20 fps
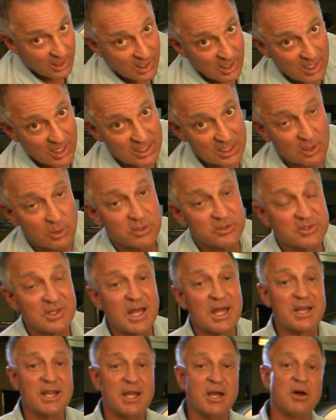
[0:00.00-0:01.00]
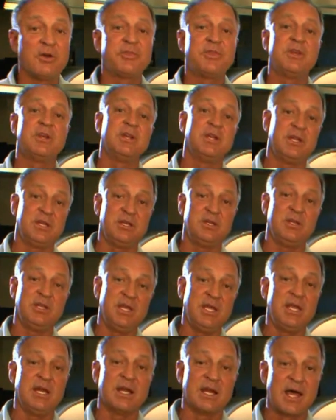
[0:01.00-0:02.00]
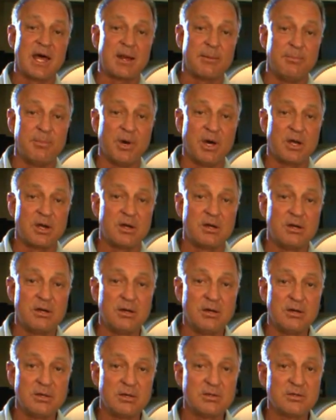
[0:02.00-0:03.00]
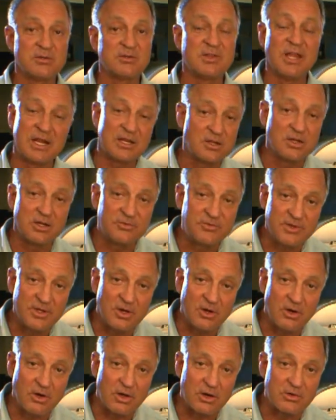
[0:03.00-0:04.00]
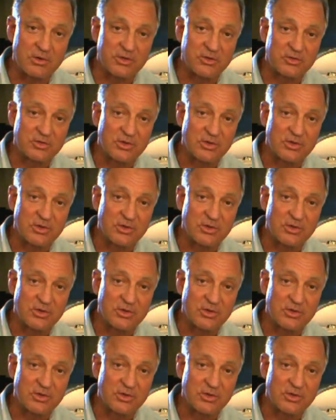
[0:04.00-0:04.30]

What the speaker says: I know it's not healthy to eat a lot of butter, It's not good for your arteries.